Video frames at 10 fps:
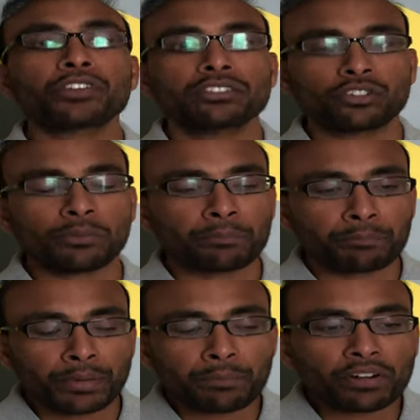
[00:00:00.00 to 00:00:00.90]
So
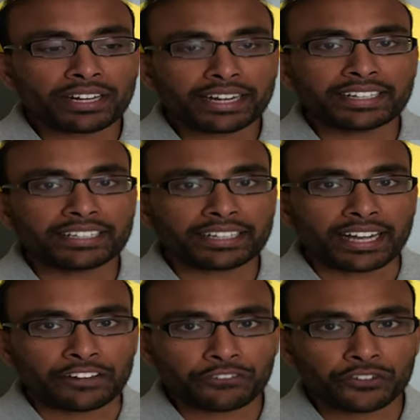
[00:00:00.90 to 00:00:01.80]
people are getting
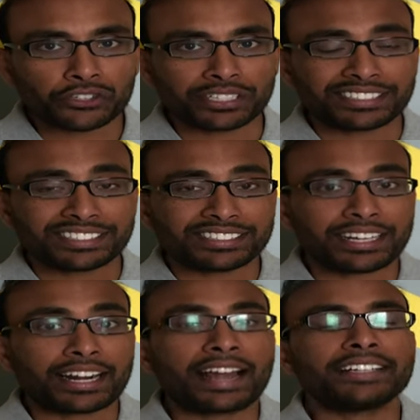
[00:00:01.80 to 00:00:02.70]
confused, is this
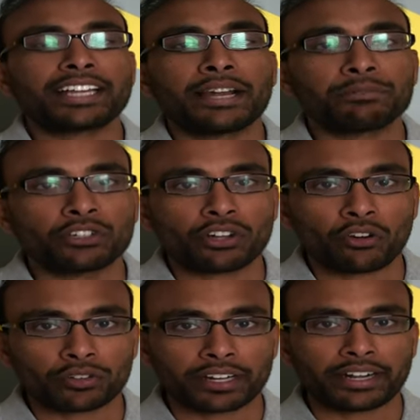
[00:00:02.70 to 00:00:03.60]
the right time to
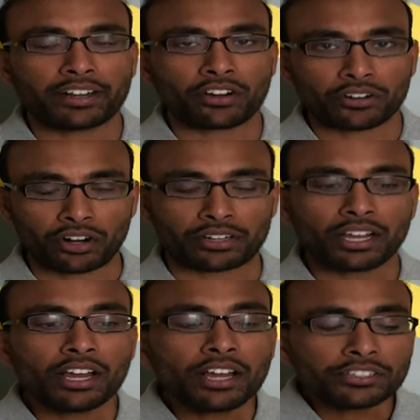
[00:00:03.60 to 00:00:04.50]
downgrade or not?
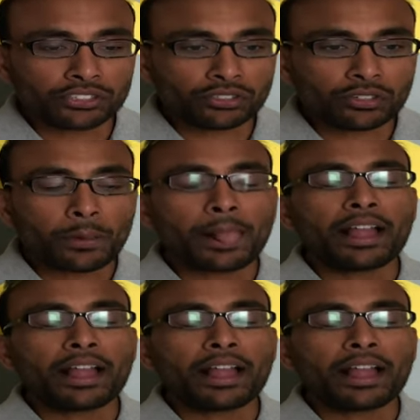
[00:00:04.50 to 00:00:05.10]
So